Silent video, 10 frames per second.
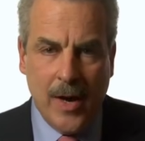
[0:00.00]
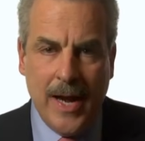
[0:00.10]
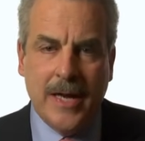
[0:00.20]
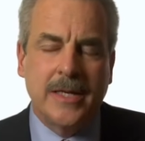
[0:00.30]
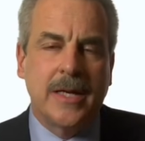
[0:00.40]
or
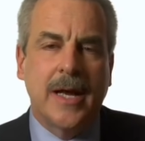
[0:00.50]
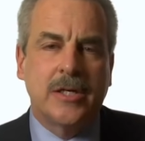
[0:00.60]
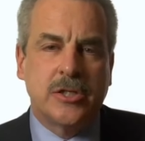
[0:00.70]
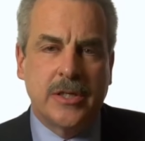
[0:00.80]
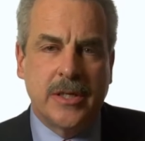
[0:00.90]

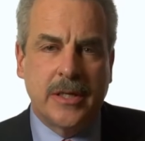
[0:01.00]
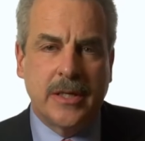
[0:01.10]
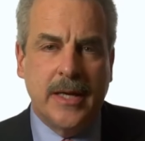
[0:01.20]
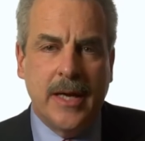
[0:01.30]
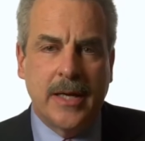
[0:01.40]
ADHD
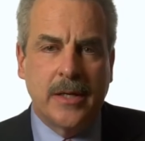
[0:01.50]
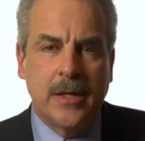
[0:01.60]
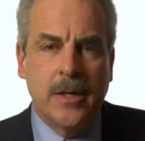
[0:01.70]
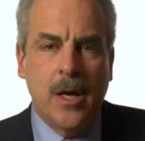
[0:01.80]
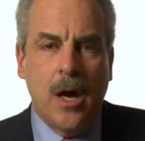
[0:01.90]

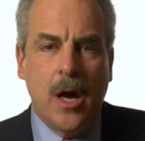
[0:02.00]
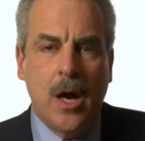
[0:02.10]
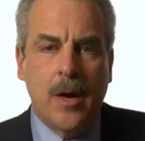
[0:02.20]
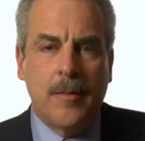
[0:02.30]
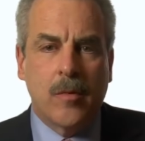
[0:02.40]
kid,
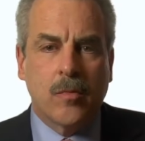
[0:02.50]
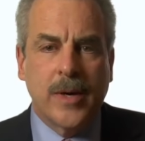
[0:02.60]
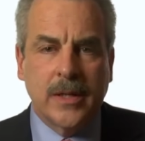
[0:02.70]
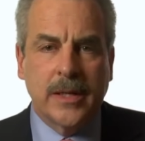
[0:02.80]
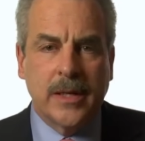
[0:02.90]
uh,
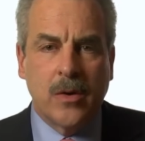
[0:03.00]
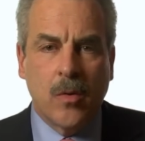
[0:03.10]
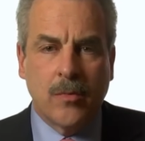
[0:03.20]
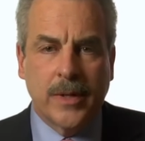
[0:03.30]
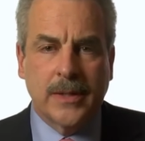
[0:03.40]
Ritalin
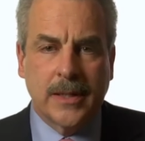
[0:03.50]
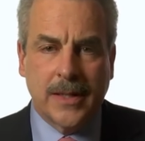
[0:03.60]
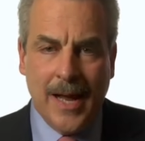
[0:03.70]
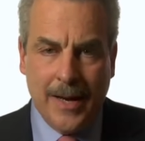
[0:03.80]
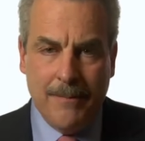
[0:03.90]
or
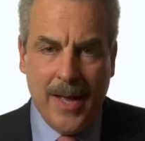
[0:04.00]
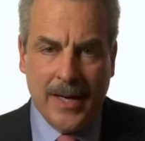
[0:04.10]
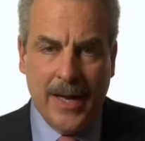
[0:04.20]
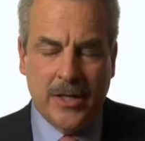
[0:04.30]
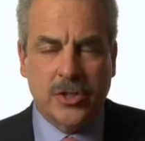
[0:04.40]
Ritalin-like
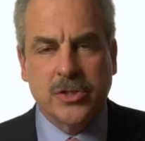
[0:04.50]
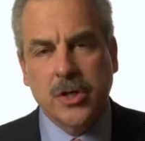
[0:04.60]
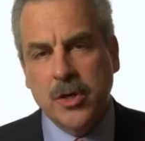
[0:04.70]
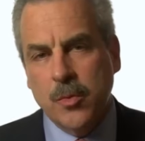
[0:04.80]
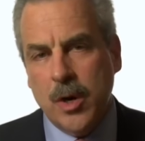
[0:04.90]
medications
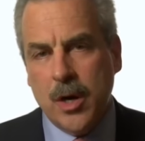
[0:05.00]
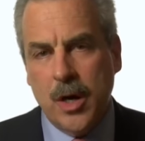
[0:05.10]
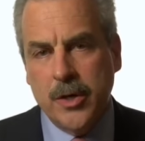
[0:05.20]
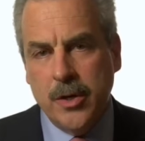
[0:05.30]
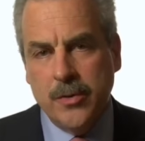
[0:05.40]
are going to work
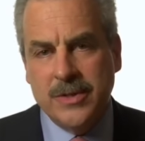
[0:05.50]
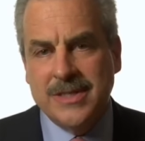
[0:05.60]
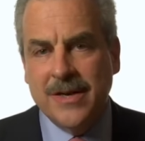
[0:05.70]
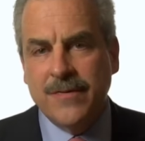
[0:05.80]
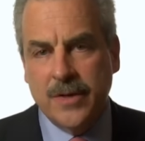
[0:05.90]
on you
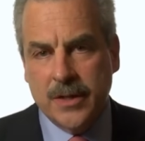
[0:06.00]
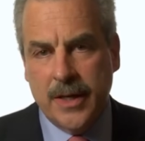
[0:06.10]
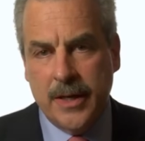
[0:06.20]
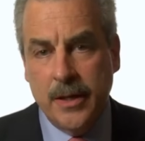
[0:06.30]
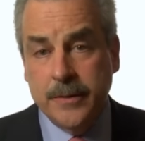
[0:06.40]

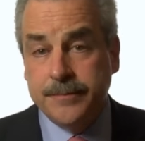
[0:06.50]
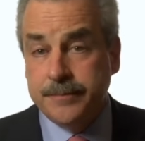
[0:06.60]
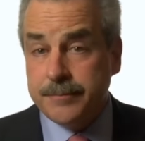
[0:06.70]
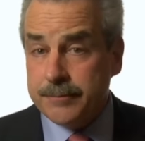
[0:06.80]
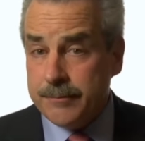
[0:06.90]
differently
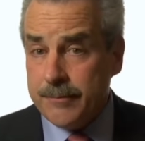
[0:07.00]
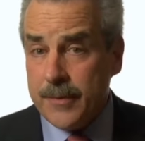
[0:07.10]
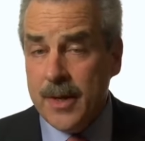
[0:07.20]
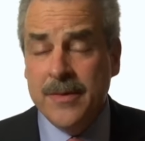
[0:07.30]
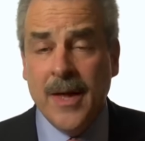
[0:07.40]

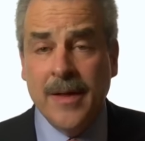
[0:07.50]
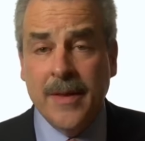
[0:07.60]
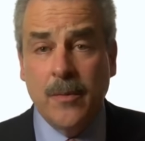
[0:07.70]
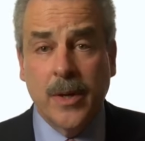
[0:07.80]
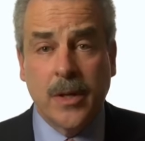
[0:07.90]
than
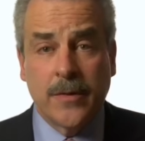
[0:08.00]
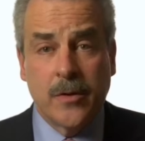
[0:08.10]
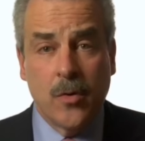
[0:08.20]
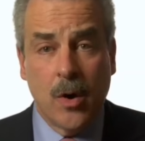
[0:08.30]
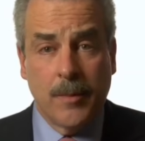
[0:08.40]
they will on the
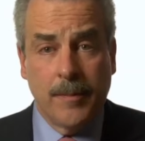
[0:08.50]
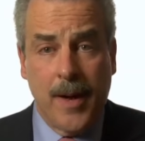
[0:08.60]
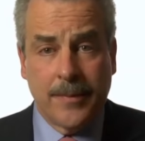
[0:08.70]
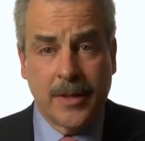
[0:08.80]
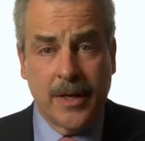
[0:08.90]
normal
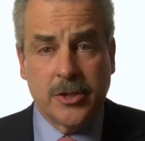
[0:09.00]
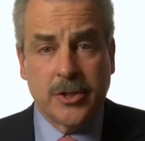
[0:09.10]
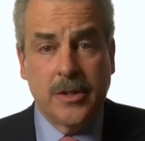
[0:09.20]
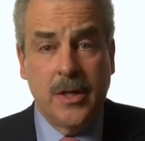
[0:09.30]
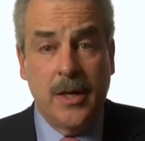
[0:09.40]

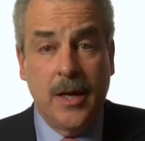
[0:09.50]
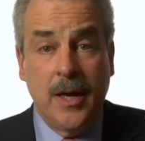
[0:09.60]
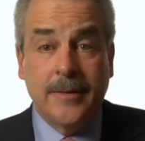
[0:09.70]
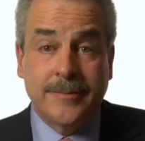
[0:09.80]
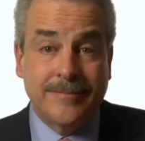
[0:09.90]
population.
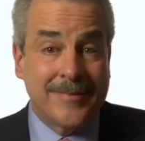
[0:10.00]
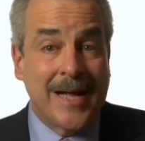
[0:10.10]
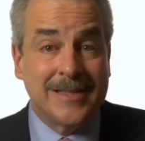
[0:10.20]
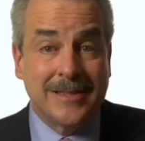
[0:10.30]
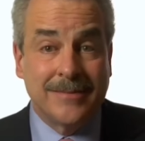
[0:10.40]
And
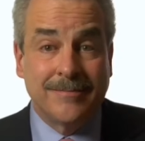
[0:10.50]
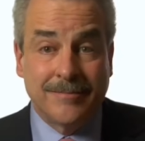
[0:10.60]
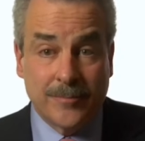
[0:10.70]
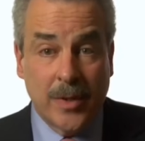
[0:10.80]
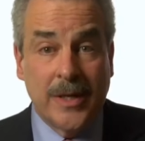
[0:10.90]
that's
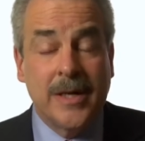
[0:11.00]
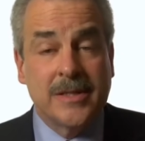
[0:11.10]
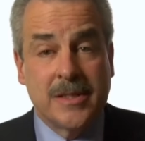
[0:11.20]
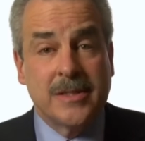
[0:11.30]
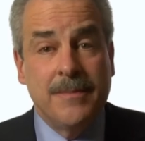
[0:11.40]
what it
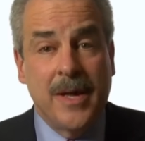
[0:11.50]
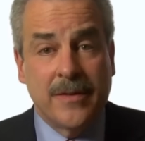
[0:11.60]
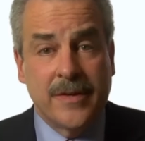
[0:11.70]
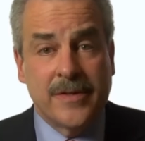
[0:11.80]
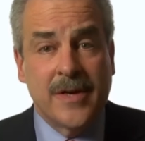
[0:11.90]
is. It's a
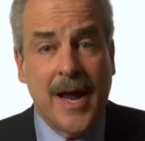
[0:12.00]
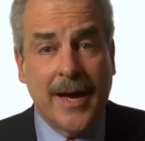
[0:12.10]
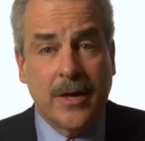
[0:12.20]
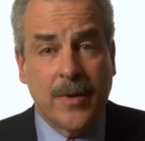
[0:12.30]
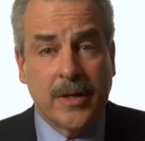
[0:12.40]
myth. It's
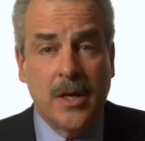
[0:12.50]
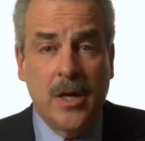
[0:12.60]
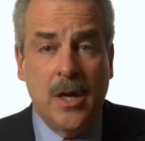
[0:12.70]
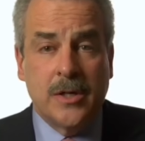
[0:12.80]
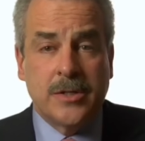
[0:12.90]
inaccurate.
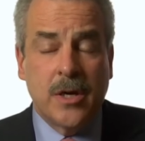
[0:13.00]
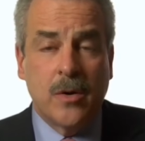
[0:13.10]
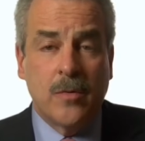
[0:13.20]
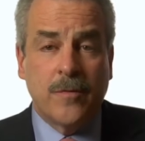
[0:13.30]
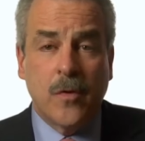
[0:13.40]

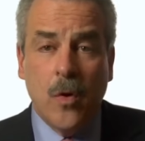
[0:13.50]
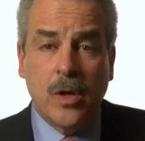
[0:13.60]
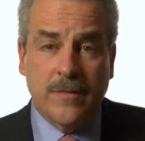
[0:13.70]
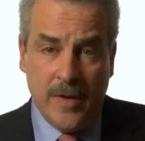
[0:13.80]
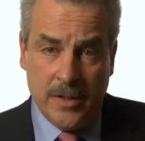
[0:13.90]
So for
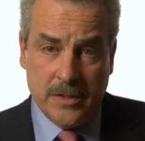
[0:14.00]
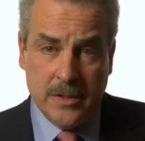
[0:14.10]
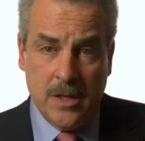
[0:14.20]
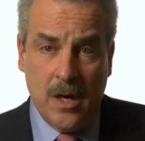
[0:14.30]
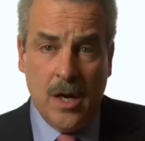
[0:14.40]
all of
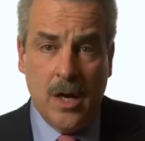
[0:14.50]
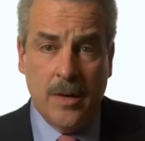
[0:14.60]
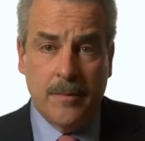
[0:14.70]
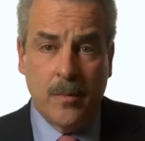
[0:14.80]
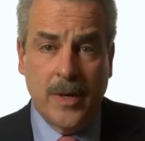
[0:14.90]
us,
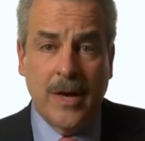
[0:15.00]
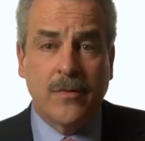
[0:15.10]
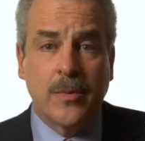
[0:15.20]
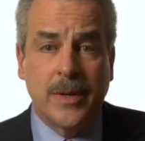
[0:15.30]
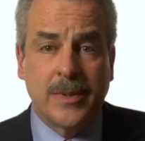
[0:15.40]
um,
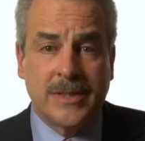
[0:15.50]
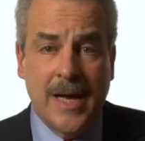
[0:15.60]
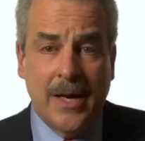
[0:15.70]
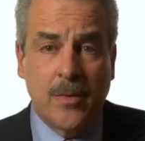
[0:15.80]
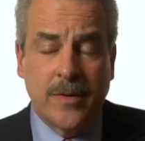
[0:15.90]
whenever we would
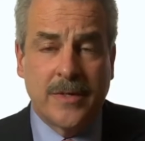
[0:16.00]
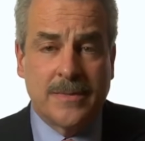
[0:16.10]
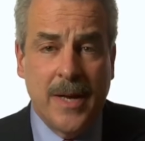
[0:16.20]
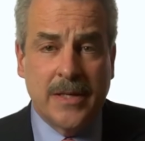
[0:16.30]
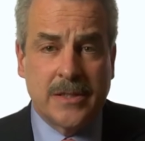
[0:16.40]
take one of
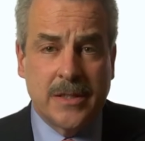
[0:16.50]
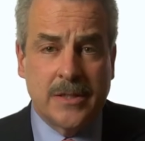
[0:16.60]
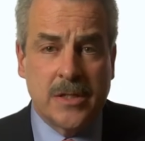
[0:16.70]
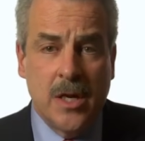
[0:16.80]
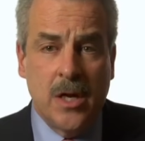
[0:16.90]
these
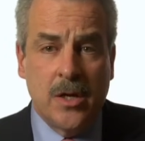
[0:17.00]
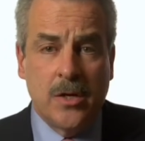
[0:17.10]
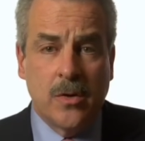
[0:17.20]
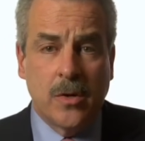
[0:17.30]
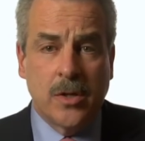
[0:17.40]
medicines,
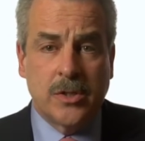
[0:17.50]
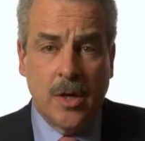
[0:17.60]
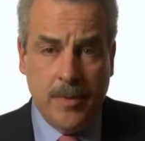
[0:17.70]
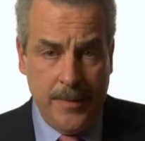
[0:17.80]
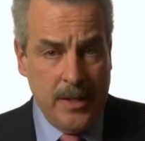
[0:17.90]
your
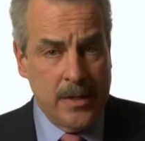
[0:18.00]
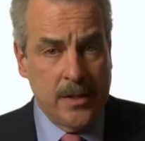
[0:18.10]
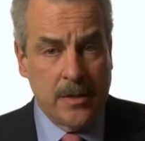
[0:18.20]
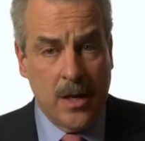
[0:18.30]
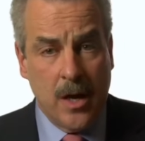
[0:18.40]
dopamine
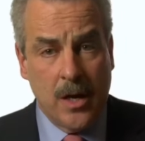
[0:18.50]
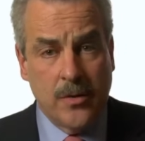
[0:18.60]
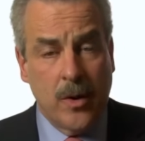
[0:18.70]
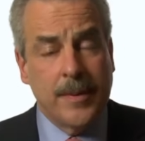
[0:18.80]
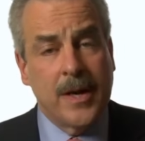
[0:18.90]
and uh,
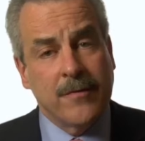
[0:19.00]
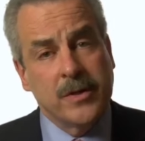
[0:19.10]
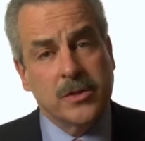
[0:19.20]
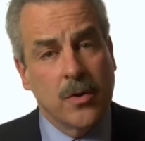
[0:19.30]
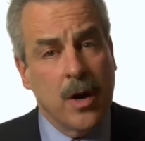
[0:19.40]

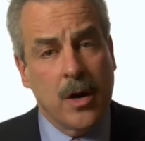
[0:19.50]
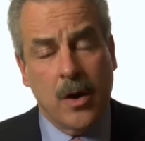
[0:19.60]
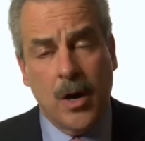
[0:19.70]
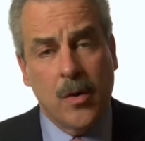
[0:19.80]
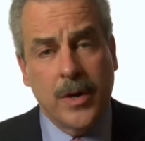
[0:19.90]
norepinephrine go
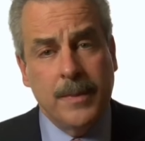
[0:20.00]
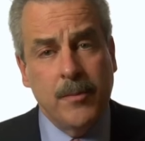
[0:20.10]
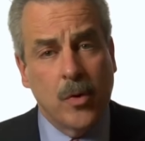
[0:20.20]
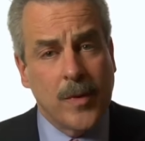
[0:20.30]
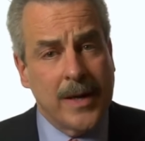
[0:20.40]
are going to be
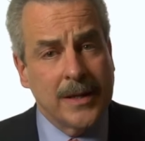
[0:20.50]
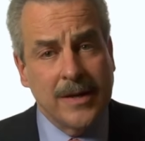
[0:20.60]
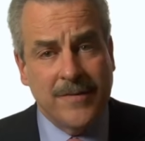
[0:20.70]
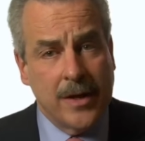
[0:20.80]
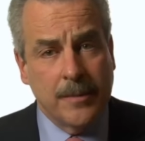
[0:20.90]
more
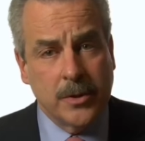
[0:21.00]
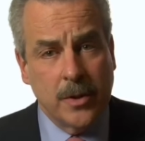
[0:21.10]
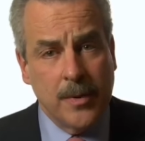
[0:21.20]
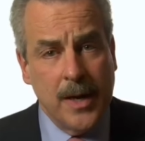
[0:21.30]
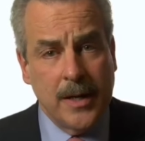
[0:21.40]
readily available in
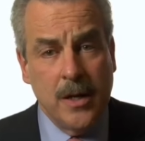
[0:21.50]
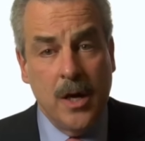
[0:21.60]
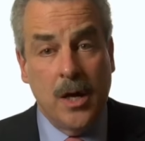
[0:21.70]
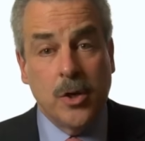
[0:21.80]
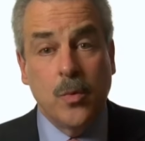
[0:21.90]
your brain.
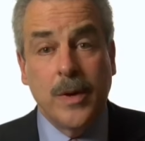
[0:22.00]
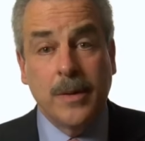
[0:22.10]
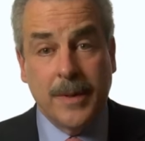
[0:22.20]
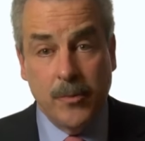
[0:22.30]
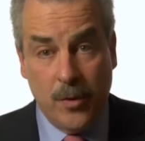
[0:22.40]
You
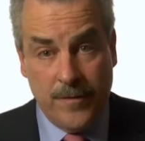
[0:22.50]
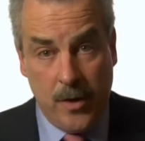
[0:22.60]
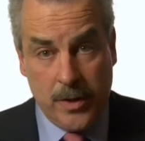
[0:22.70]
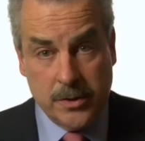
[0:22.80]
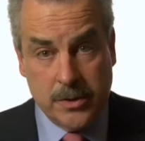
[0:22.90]
will be more
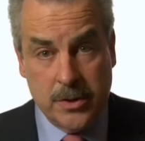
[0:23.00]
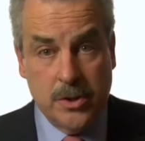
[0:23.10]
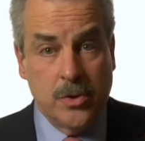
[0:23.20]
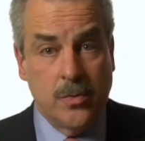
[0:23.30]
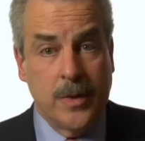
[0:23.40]
focused.
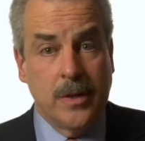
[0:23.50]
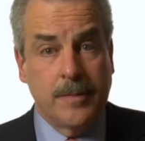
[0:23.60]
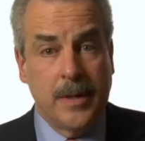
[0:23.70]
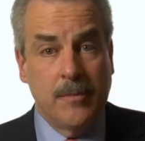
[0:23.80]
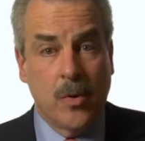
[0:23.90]
You will
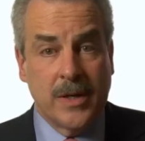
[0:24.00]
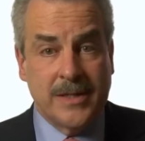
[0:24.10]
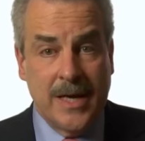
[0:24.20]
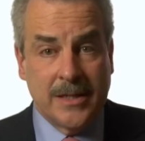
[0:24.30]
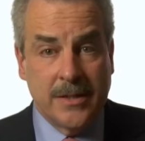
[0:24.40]
be more
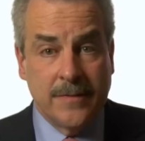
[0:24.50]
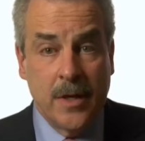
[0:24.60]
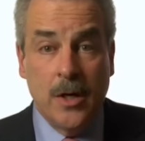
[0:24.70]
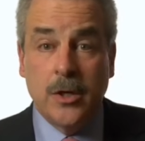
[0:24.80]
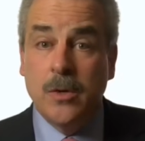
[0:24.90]
attentive.
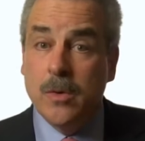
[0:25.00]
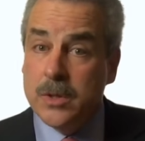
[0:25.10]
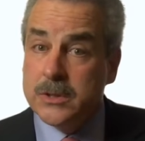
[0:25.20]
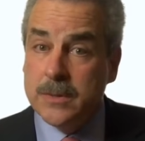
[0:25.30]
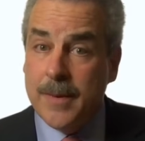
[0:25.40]
You
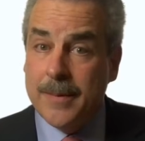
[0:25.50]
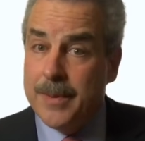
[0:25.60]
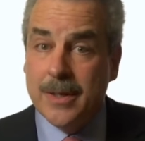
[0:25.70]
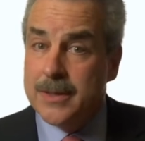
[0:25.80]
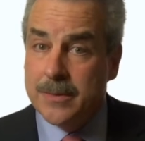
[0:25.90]
also might
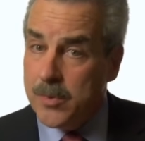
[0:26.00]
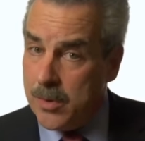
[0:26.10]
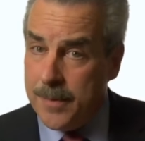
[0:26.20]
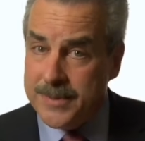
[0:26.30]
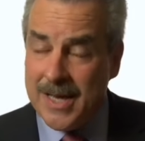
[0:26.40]
be a little
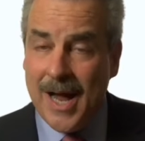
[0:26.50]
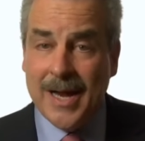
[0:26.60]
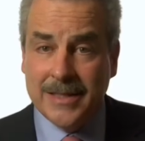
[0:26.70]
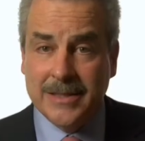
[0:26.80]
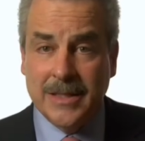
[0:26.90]
more
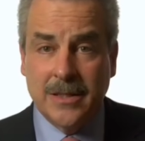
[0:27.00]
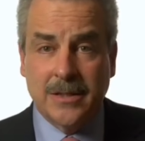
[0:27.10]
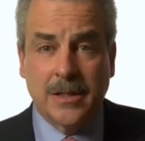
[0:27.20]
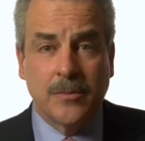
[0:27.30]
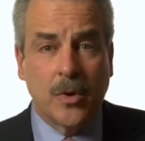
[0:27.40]
uptight and a
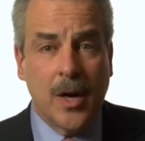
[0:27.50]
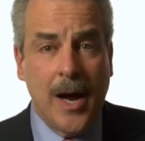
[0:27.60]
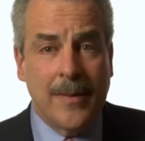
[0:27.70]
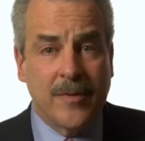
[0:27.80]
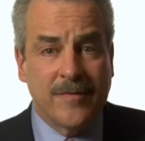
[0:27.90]
little more
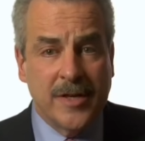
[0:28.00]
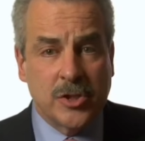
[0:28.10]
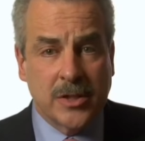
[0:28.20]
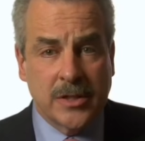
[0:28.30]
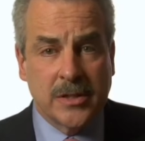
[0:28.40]

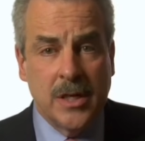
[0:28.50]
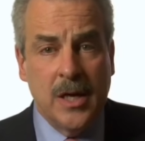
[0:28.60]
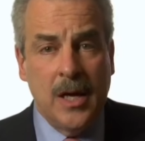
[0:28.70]
hypervigilant.